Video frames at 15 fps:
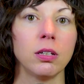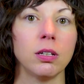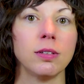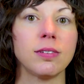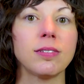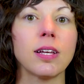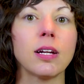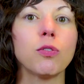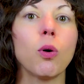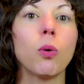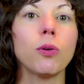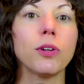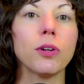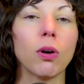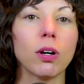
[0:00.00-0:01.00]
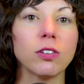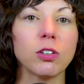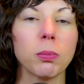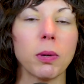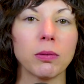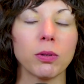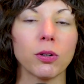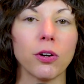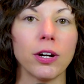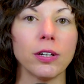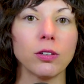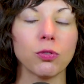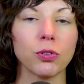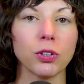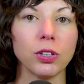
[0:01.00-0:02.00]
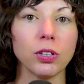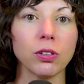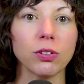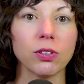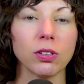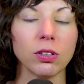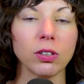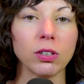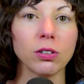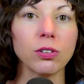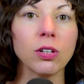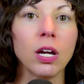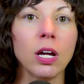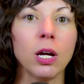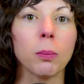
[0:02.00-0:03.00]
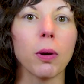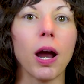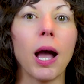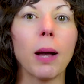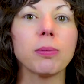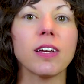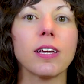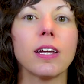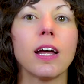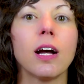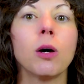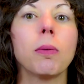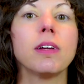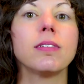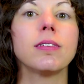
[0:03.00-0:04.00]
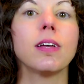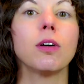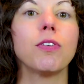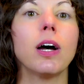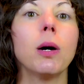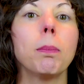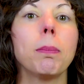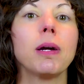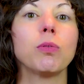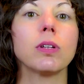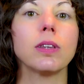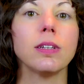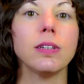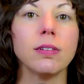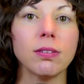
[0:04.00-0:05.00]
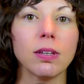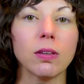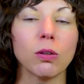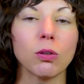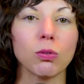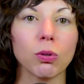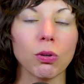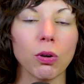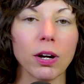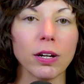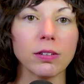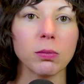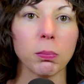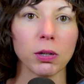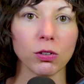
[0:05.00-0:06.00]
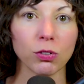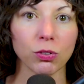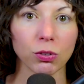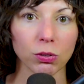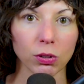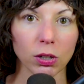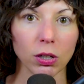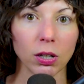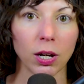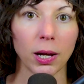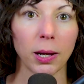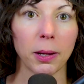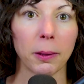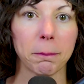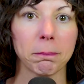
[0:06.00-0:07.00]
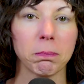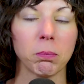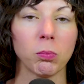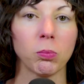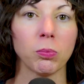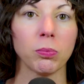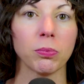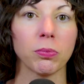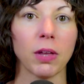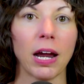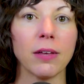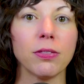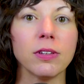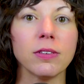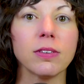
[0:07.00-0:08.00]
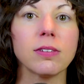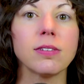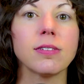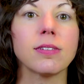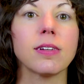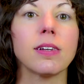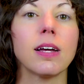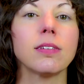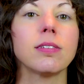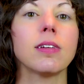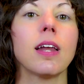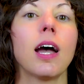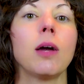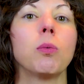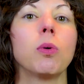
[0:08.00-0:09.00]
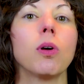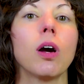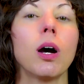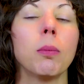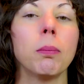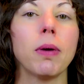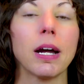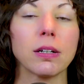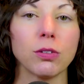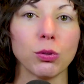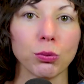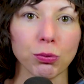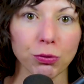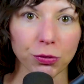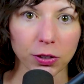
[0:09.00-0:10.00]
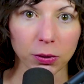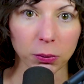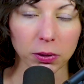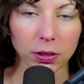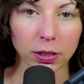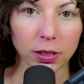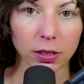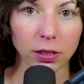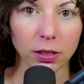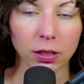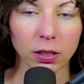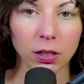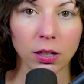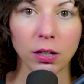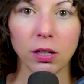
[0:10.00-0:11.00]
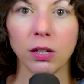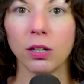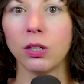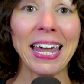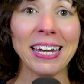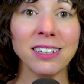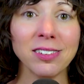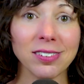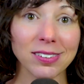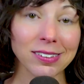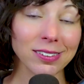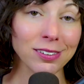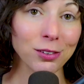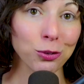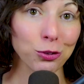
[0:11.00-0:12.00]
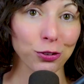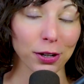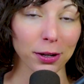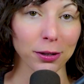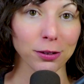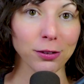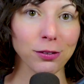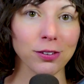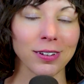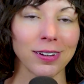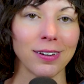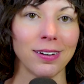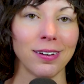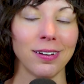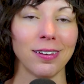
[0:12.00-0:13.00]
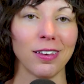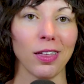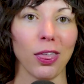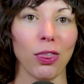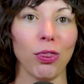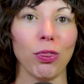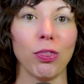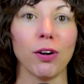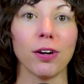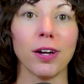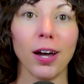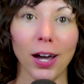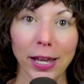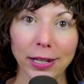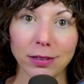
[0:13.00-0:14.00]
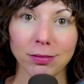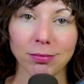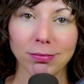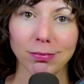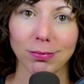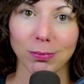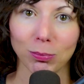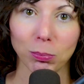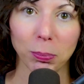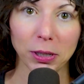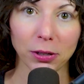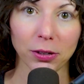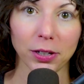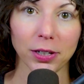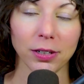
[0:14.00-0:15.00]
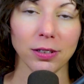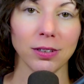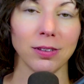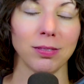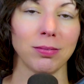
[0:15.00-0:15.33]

Instead of holding on to my regrets for years and years, perhaps I can help myself out by releasing those regrets much sooner. I think this is a lesson I will come back to frequently. AD shares, the gut, period.